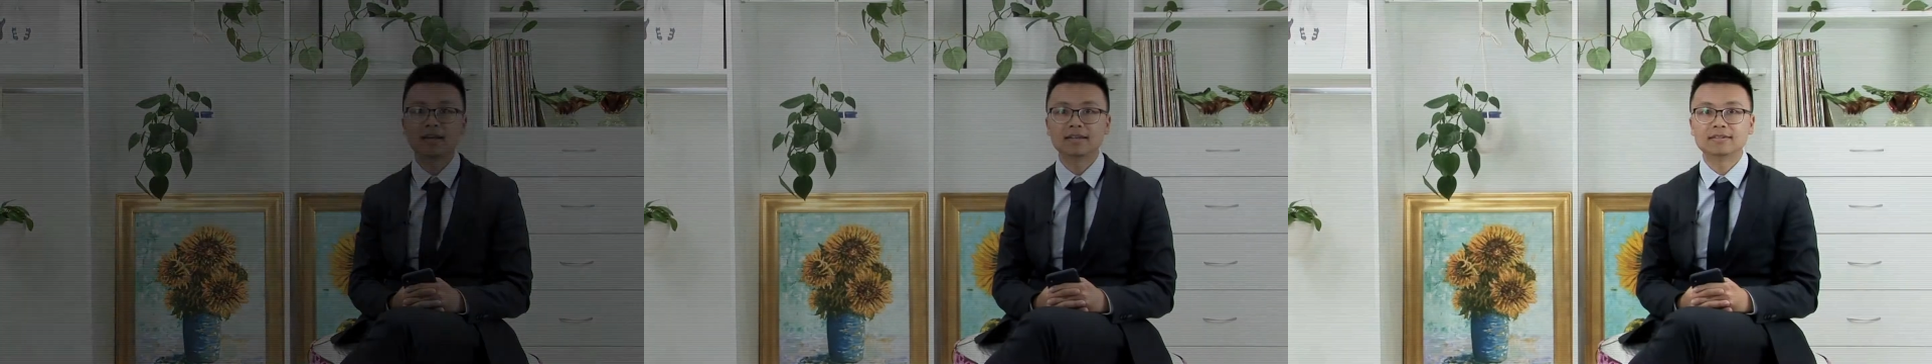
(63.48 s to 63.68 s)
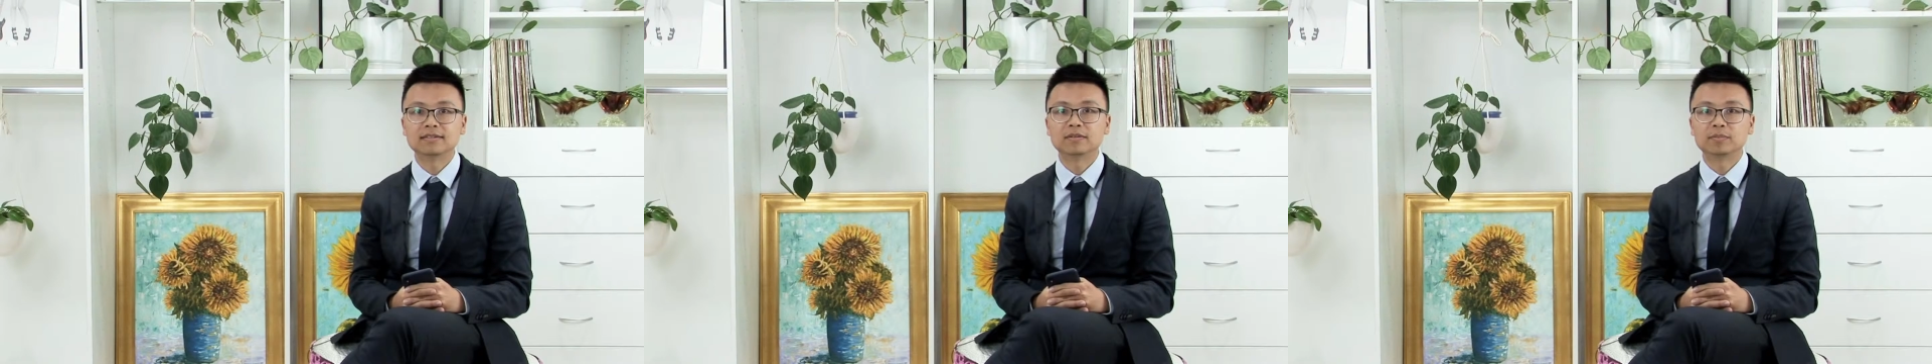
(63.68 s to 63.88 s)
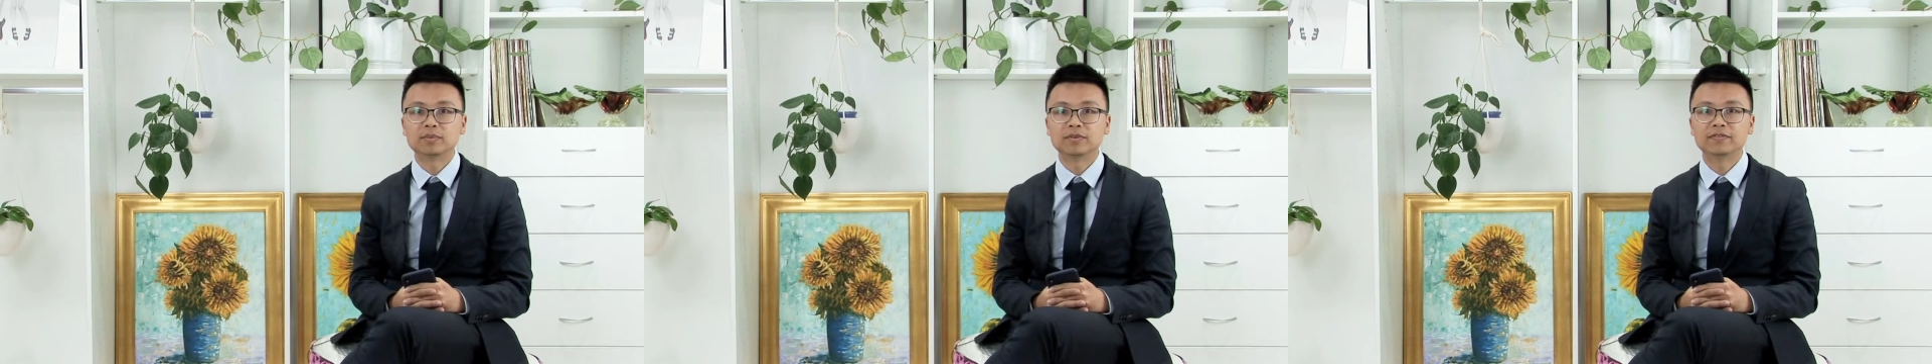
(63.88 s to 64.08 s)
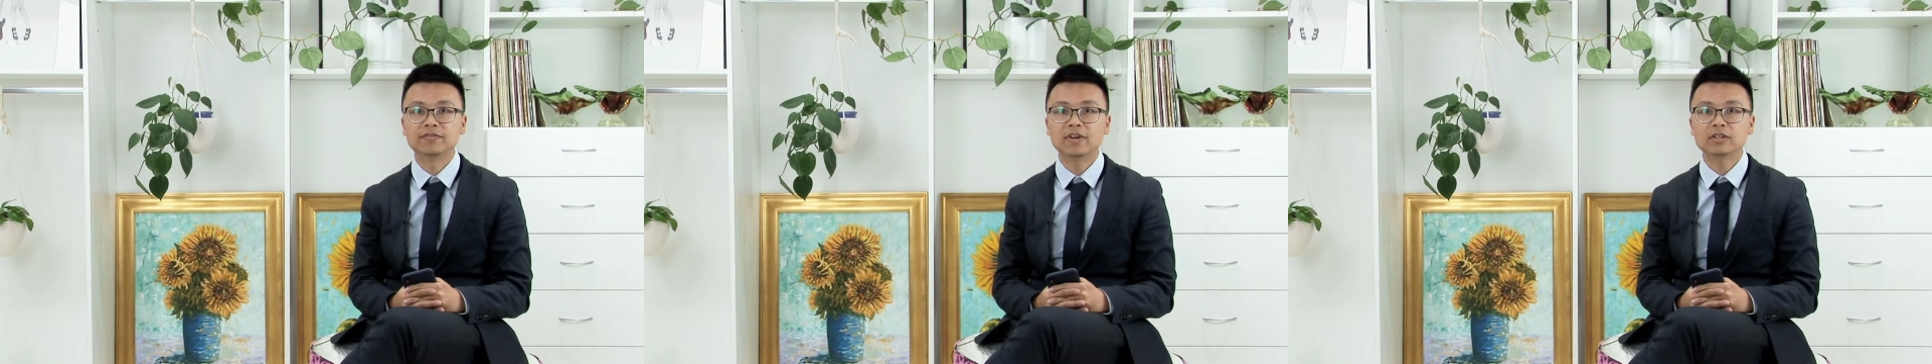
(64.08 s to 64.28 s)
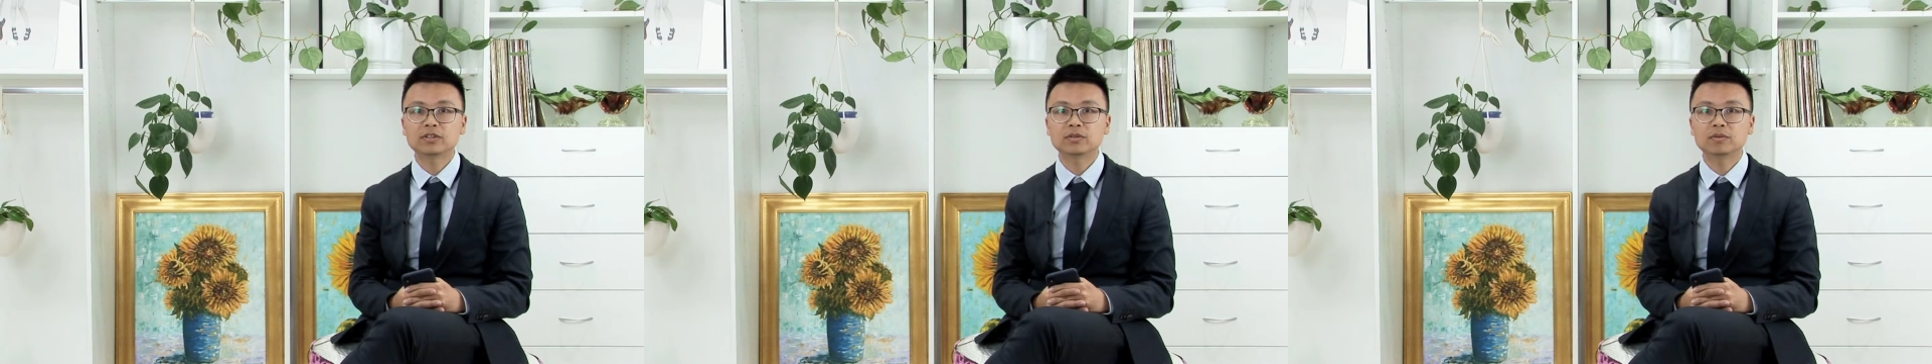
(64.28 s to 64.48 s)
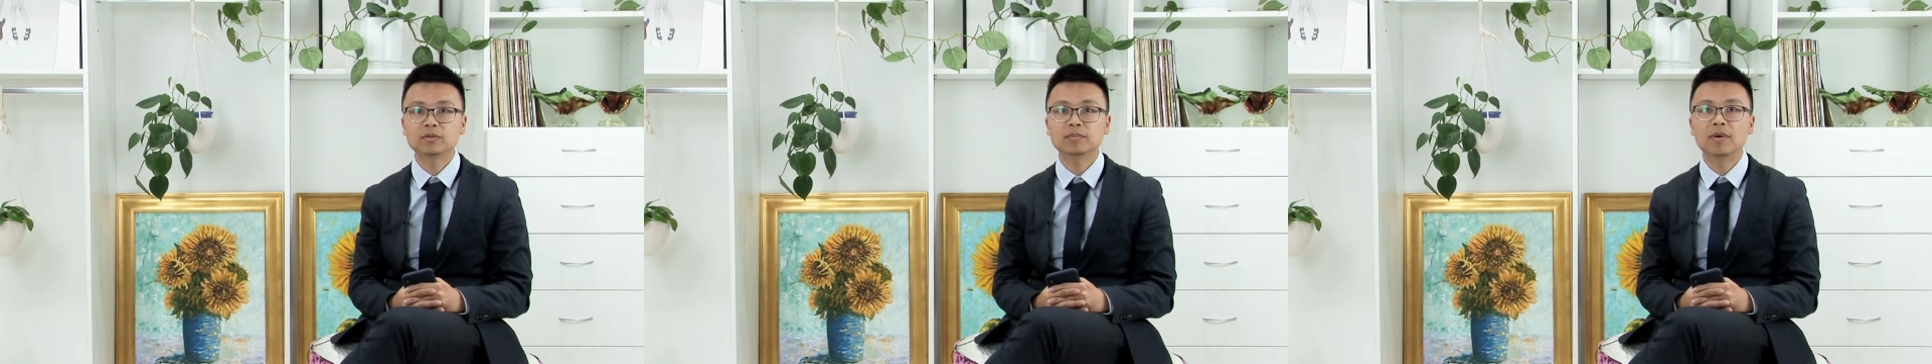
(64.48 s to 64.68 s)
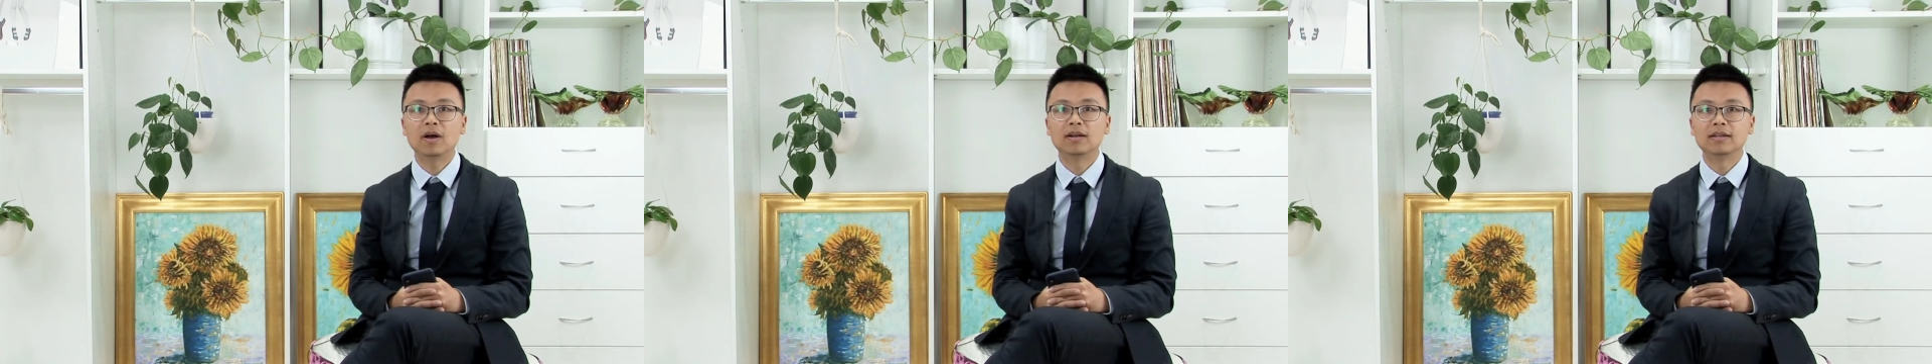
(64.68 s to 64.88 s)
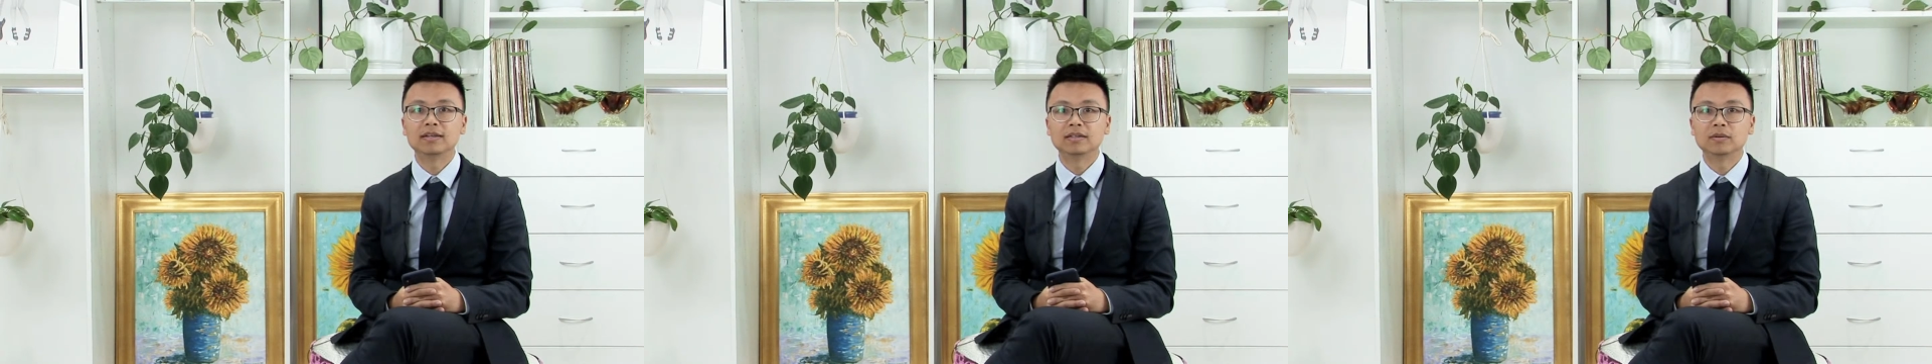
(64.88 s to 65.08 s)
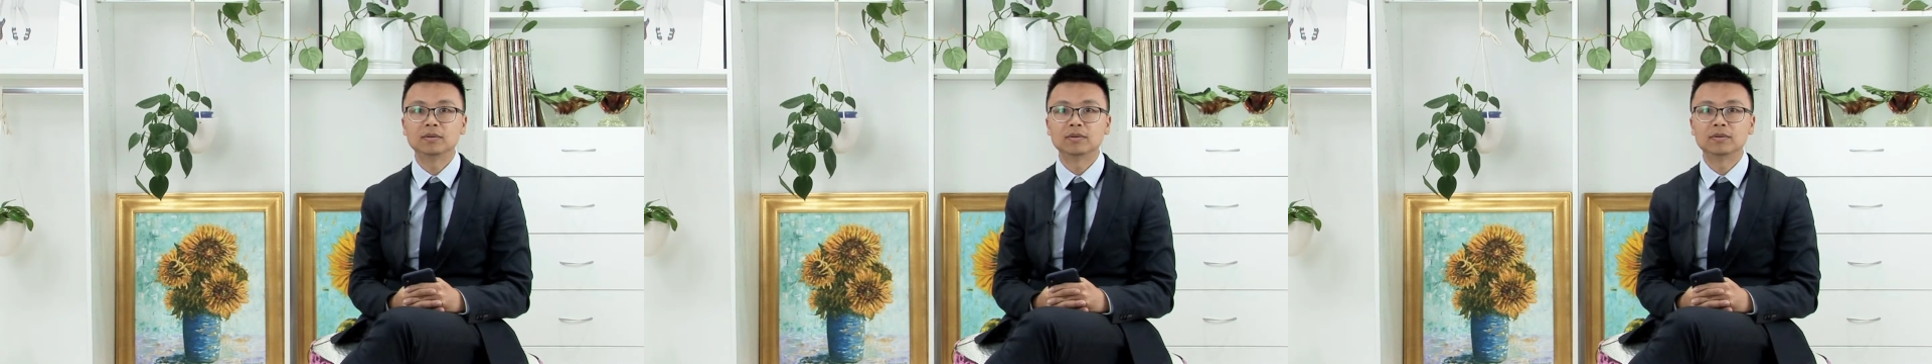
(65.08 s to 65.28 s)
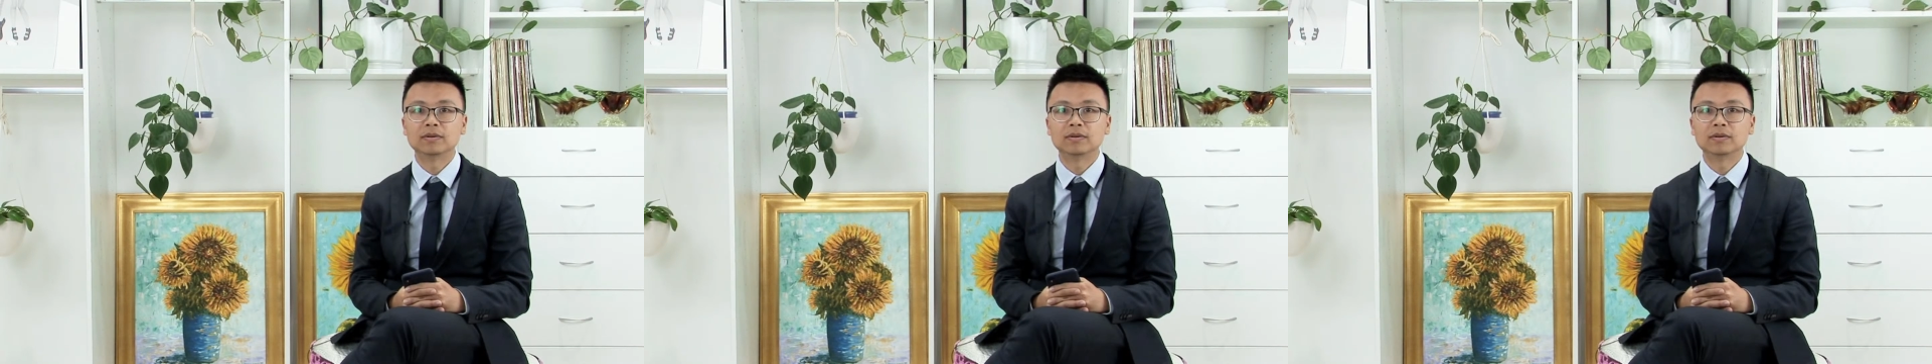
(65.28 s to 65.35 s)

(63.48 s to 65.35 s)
As a professional bilingual